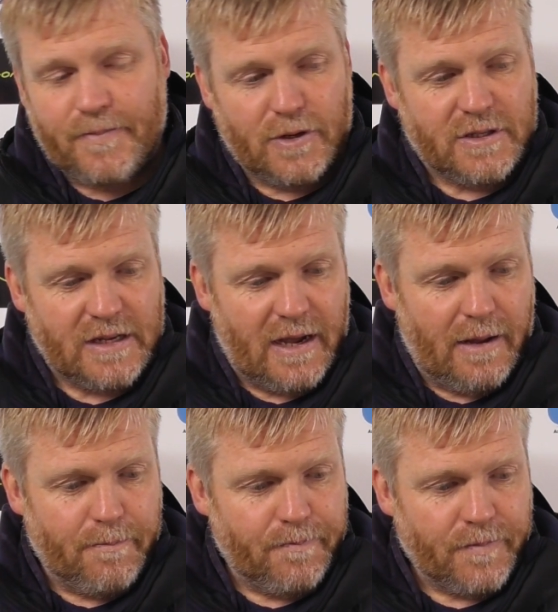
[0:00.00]
But
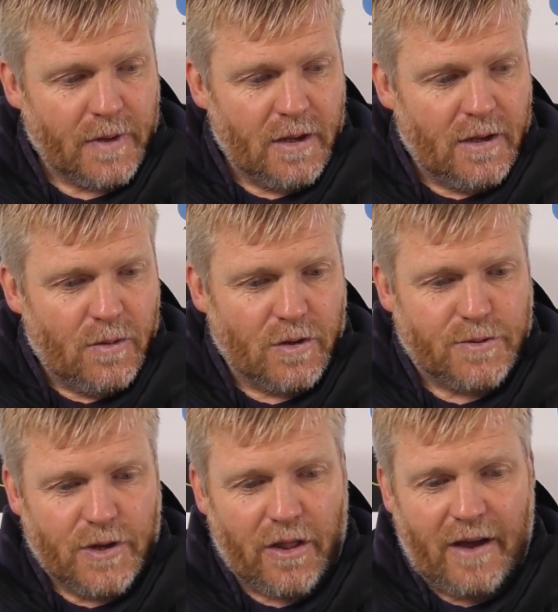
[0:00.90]
once
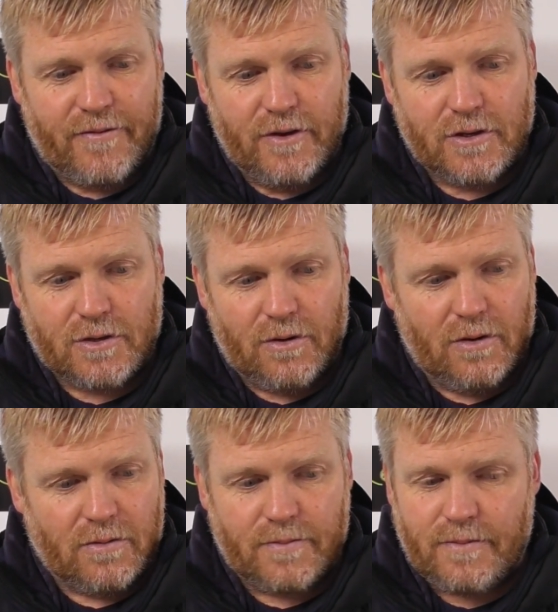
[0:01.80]
we got that first
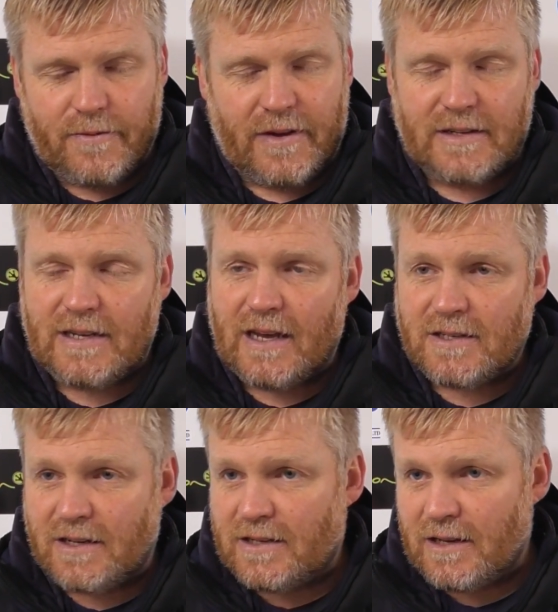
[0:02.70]
goal,
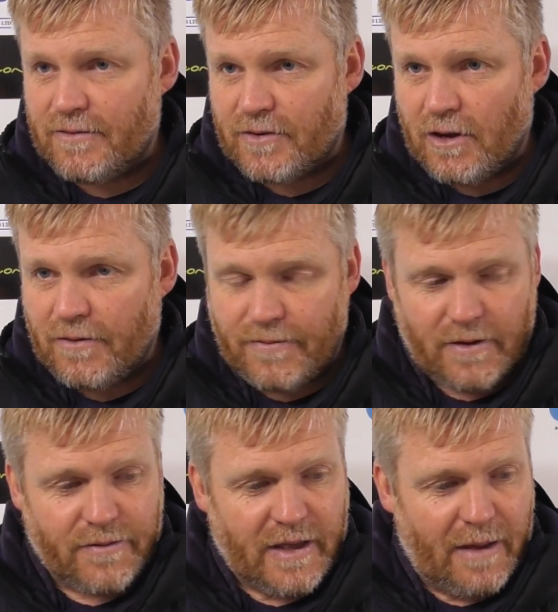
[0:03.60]
fantastic delivery
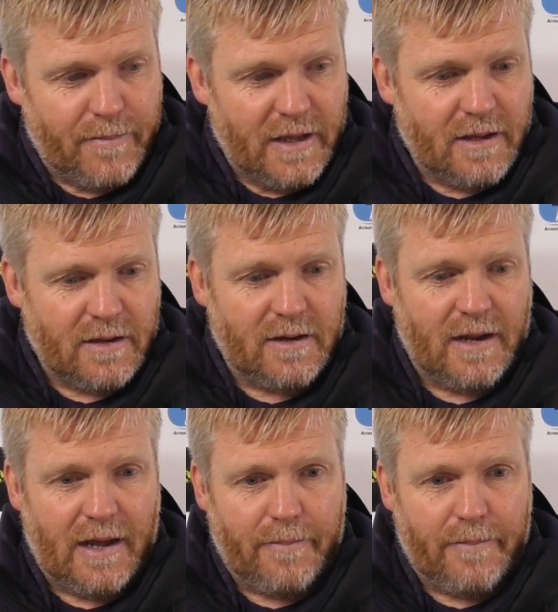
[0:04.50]
off Kempe, and